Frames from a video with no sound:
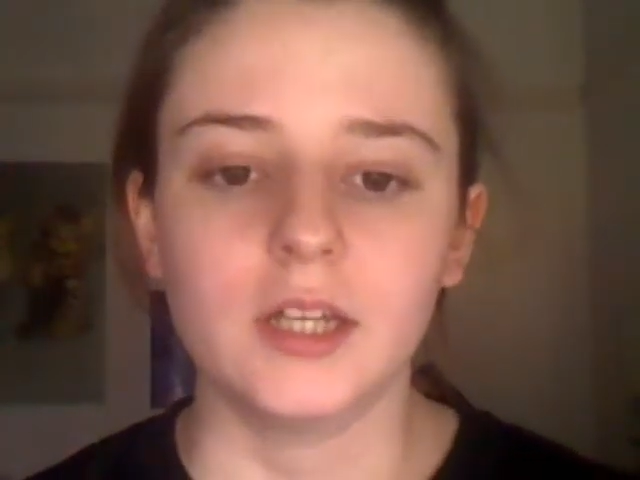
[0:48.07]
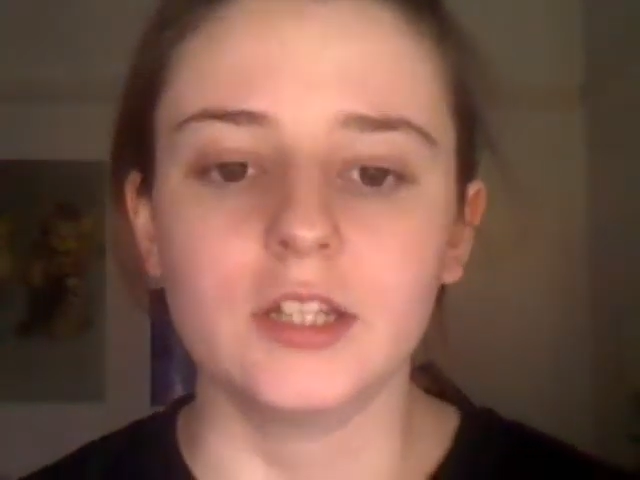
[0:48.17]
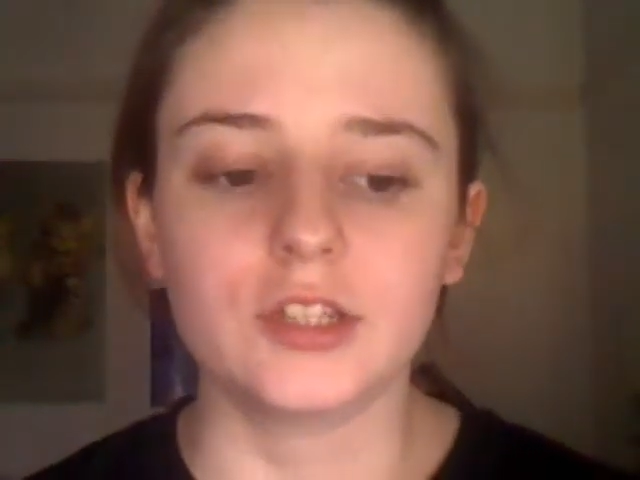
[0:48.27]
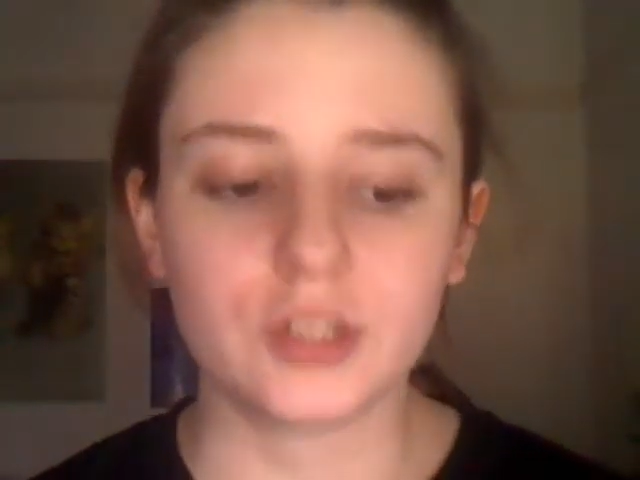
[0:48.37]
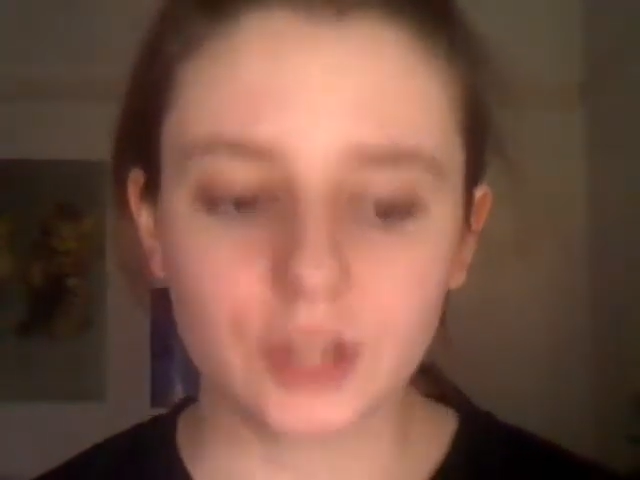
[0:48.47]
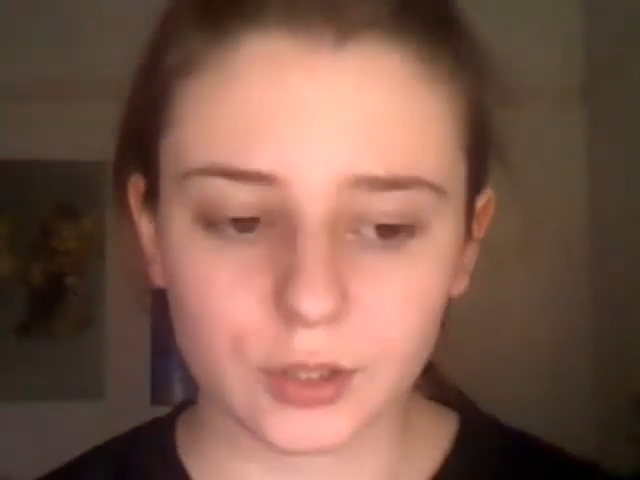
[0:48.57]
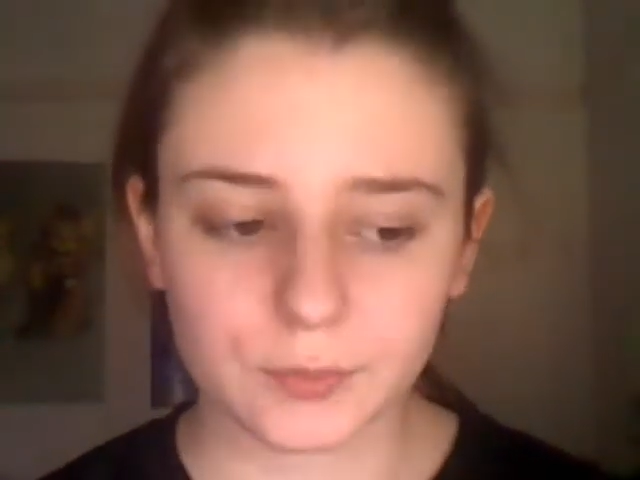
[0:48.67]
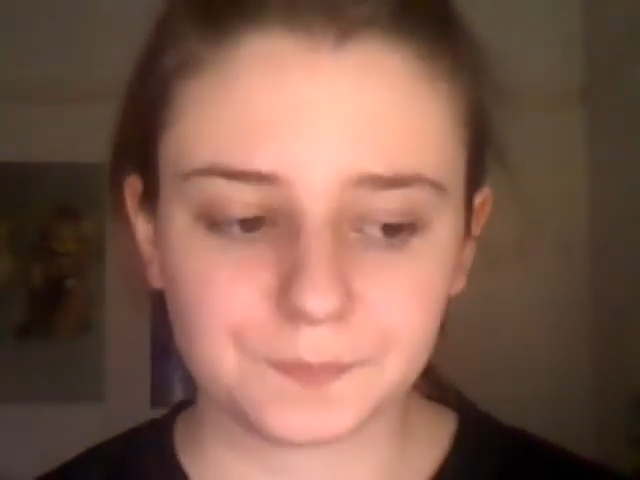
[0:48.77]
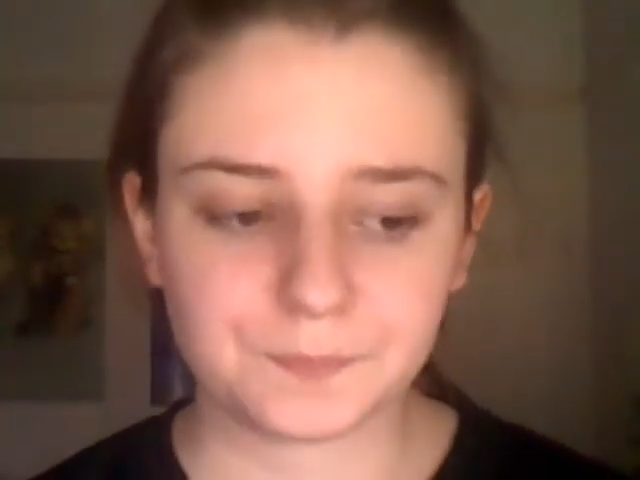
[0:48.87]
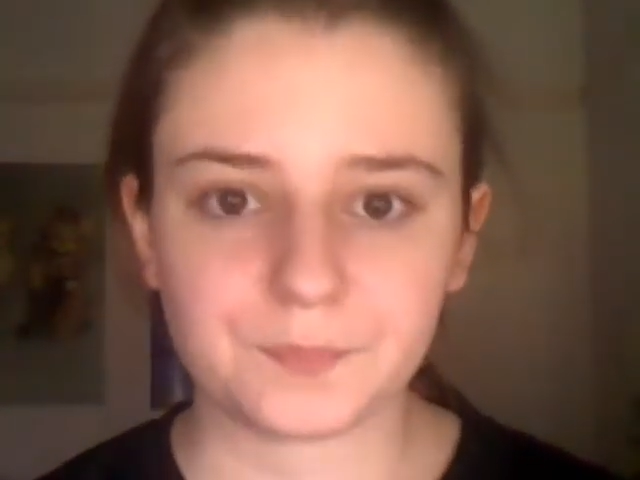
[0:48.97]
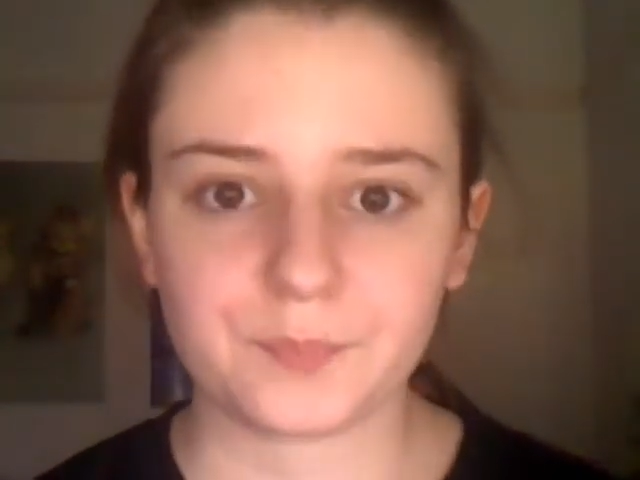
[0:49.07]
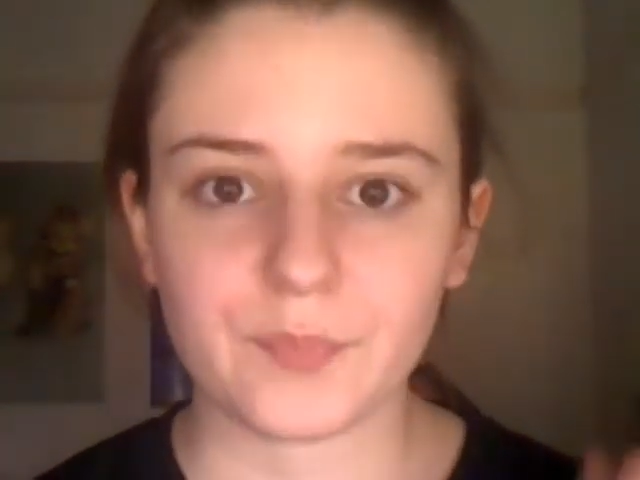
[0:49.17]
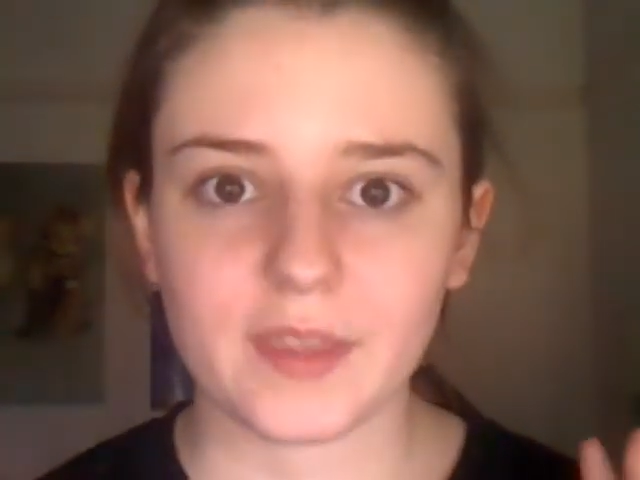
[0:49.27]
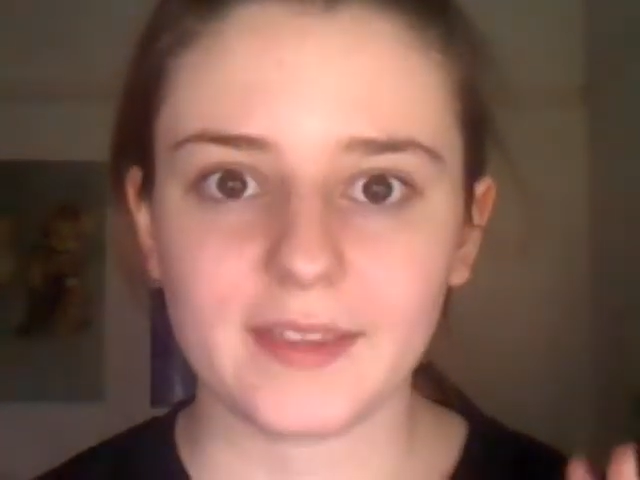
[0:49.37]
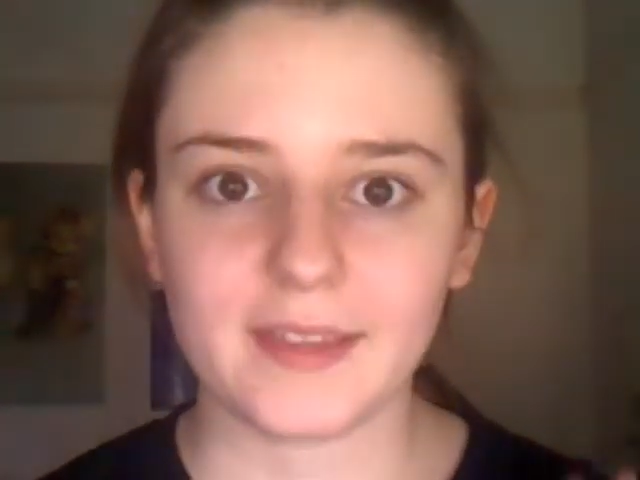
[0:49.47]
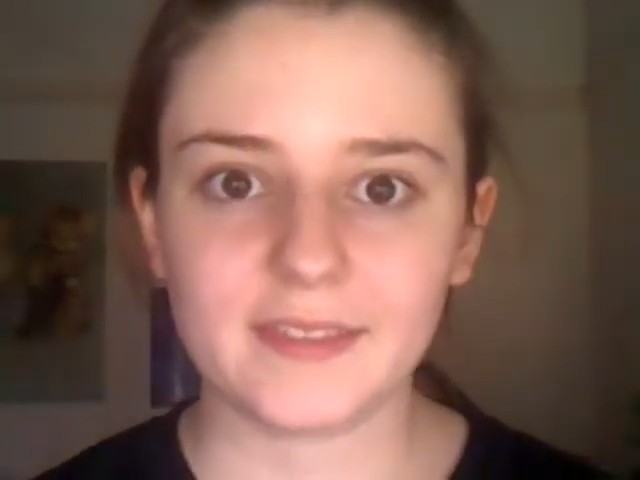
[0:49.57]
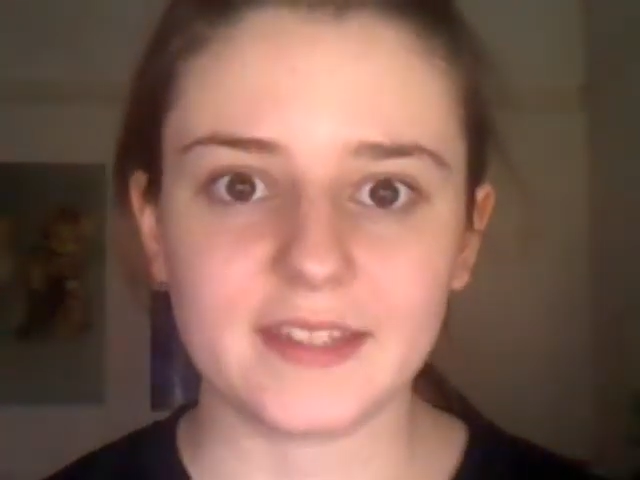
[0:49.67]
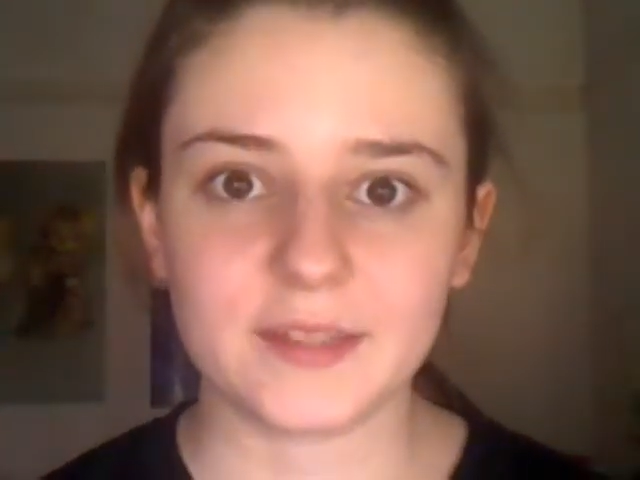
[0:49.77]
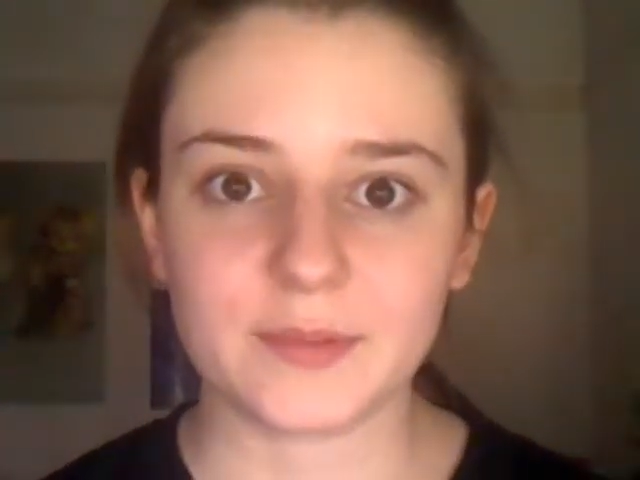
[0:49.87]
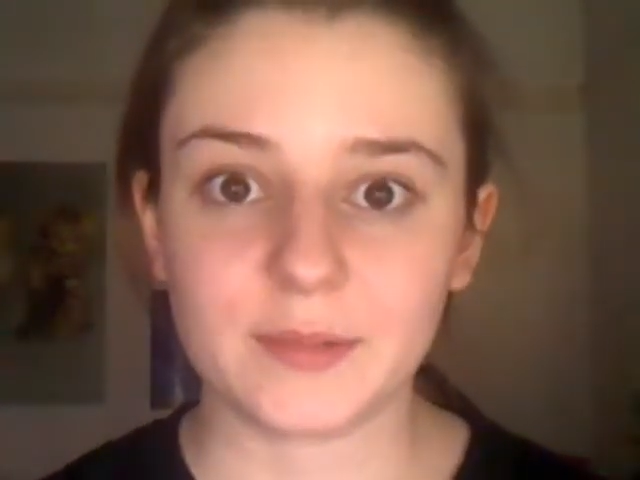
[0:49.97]
So,
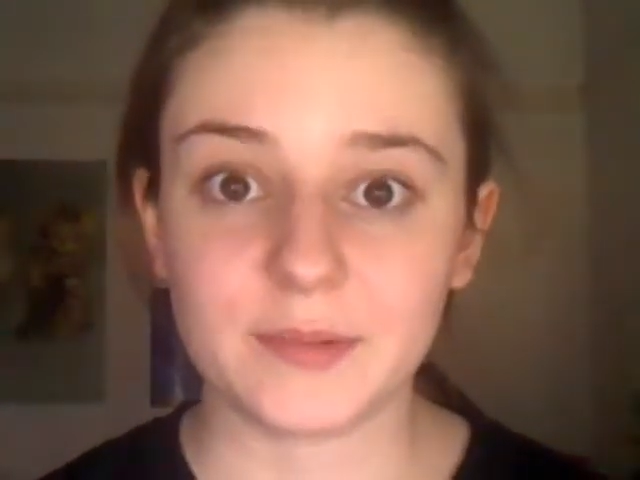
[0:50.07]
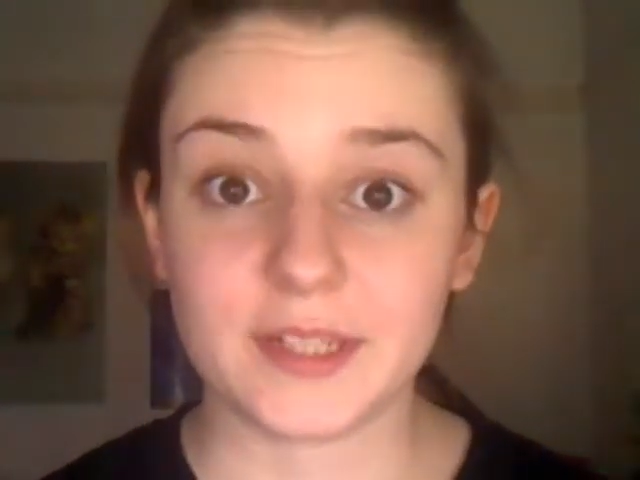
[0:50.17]
this is what I'm